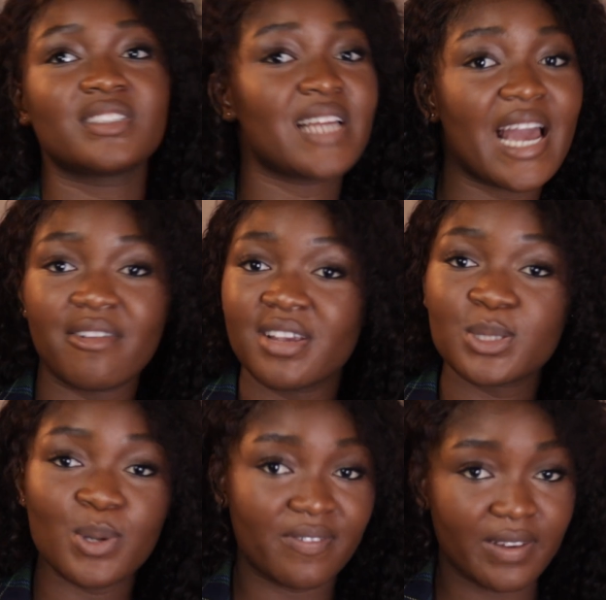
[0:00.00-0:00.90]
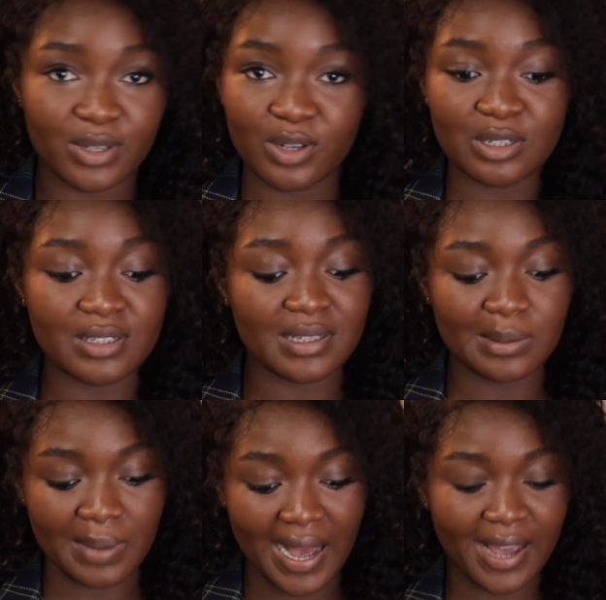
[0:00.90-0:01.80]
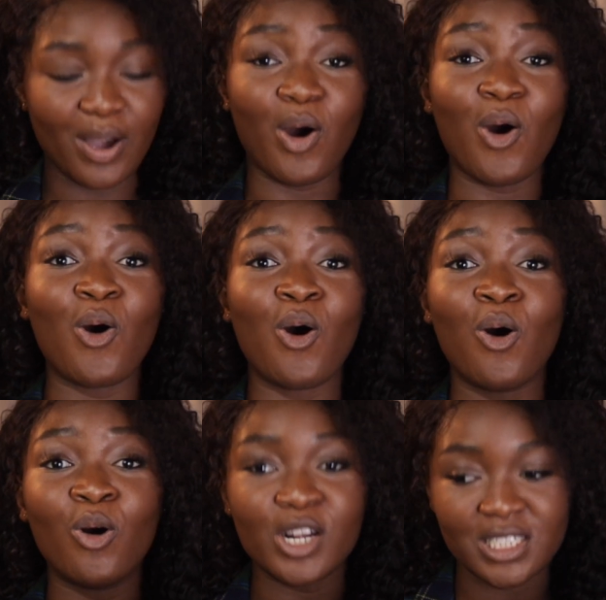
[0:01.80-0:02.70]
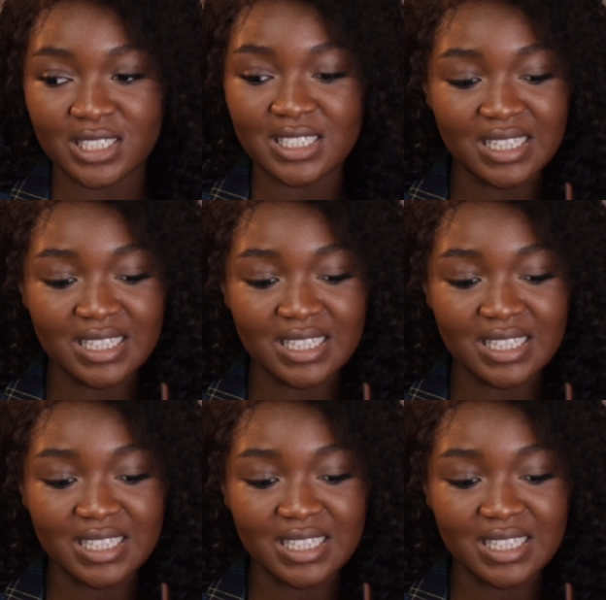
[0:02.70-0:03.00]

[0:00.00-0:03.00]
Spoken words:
diaries, whatever you call them. I hoard these